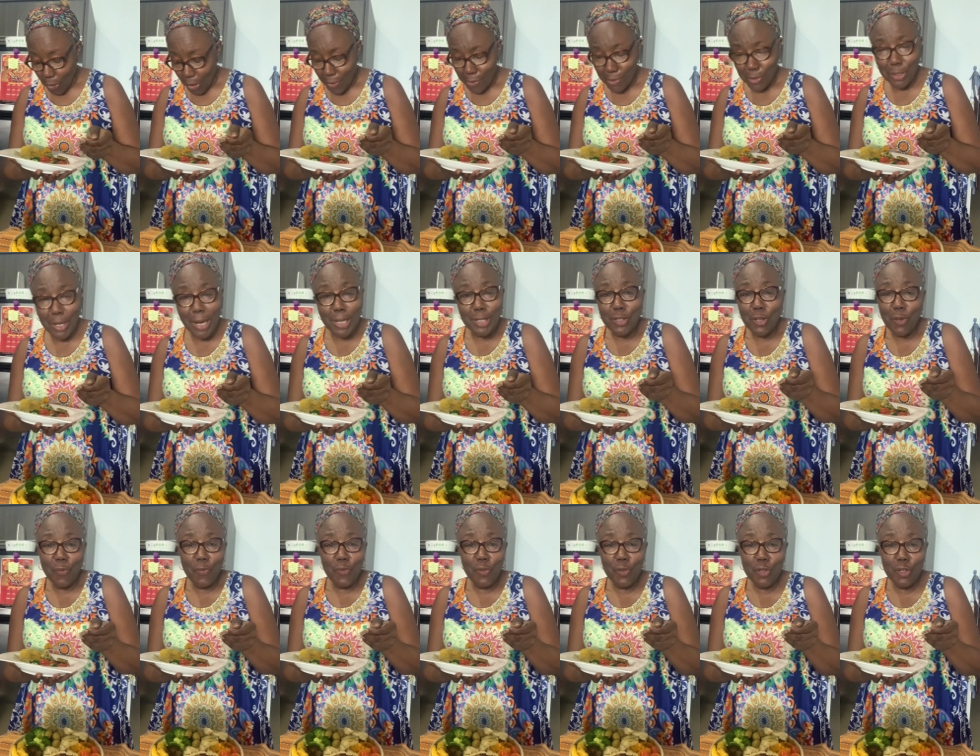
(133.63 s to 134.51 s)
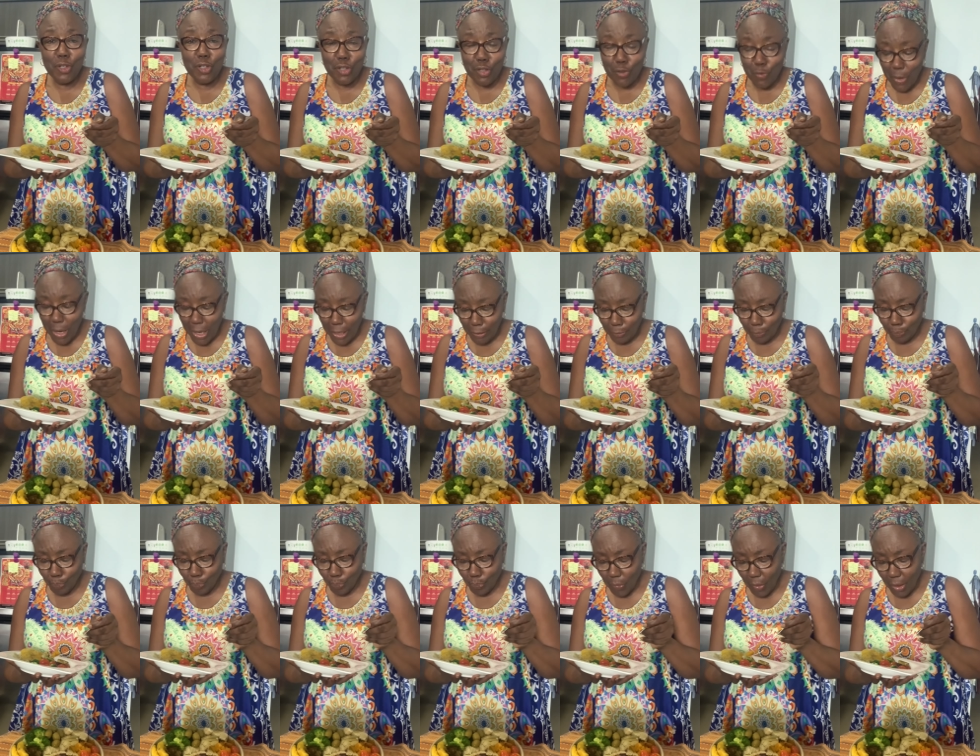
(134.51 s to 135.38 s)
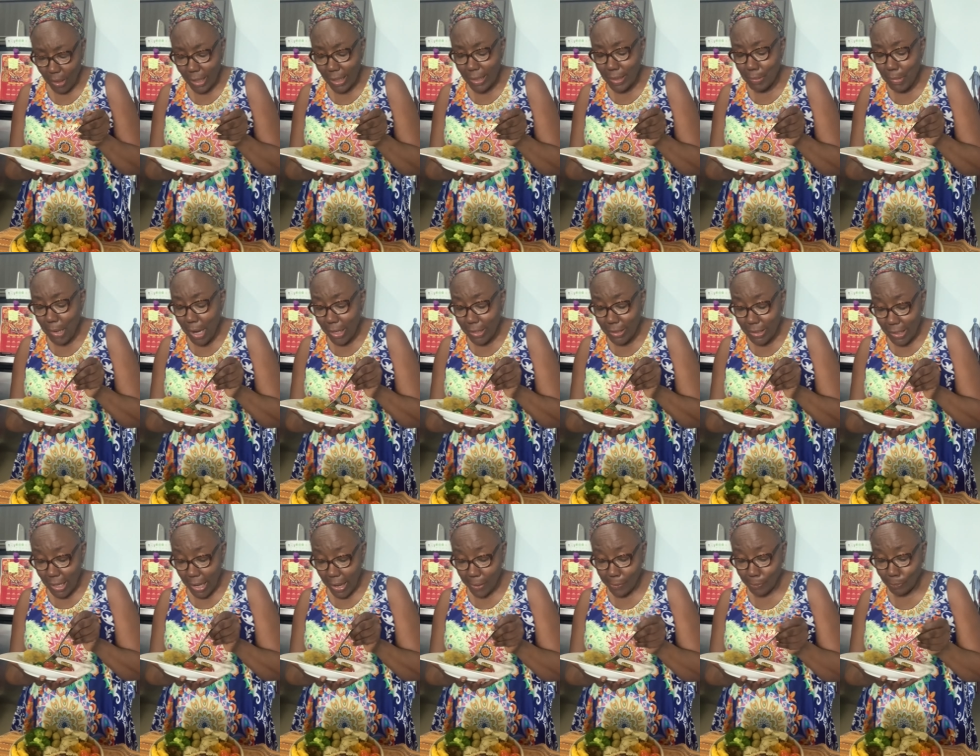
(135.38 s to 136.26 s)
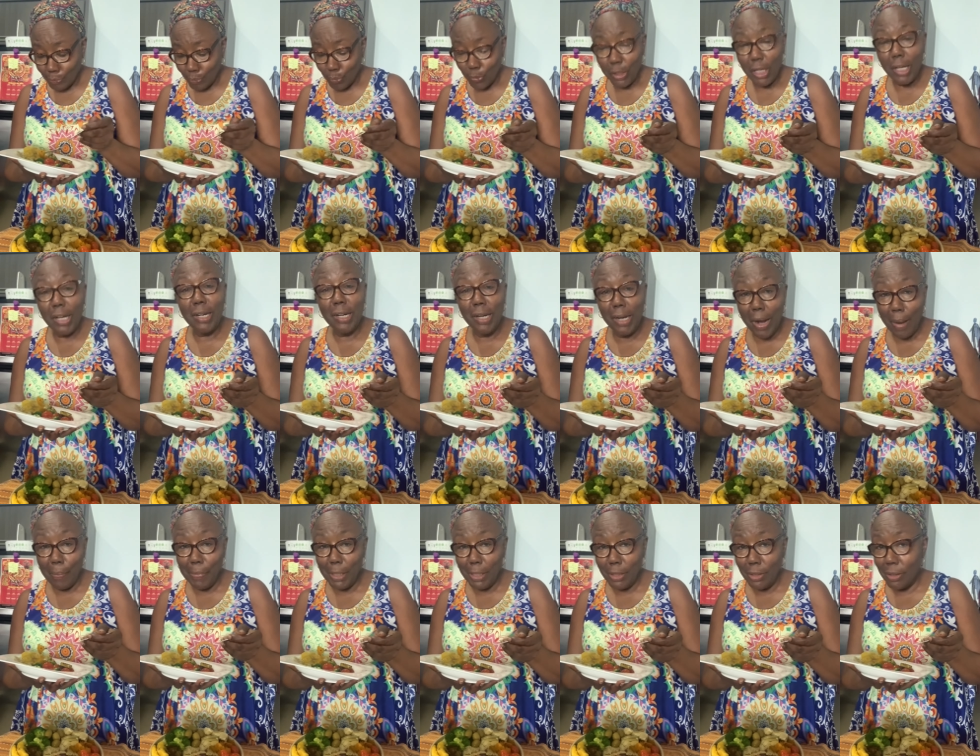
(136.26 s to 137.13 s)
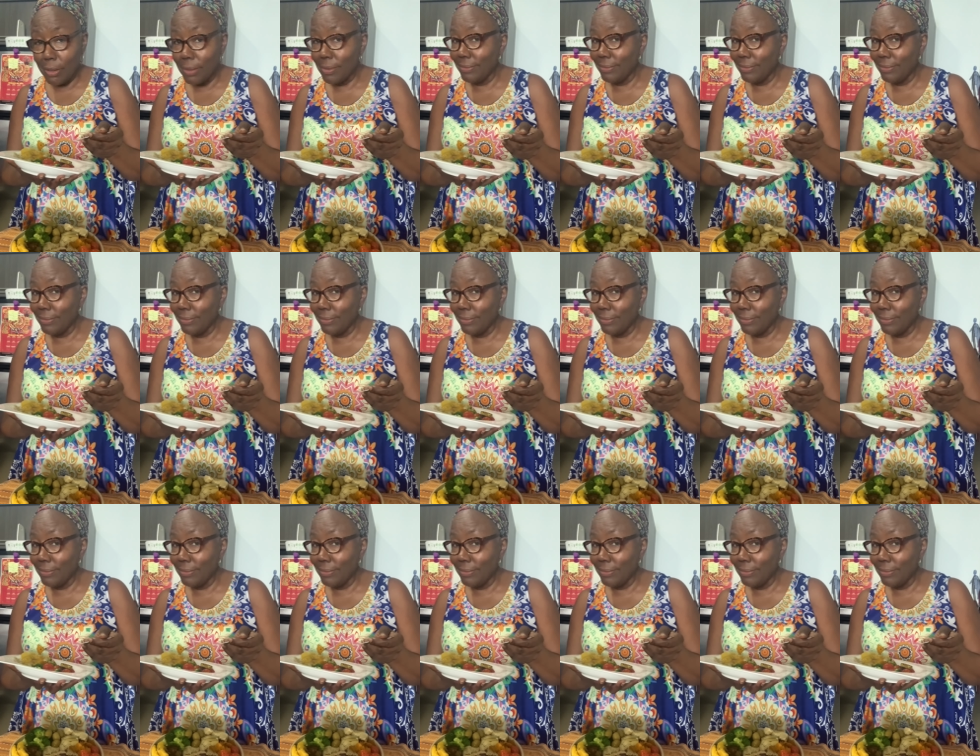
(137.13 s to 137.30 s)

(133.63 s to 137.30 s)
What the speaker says: So that's a fusion, right? Calabaza and hummus.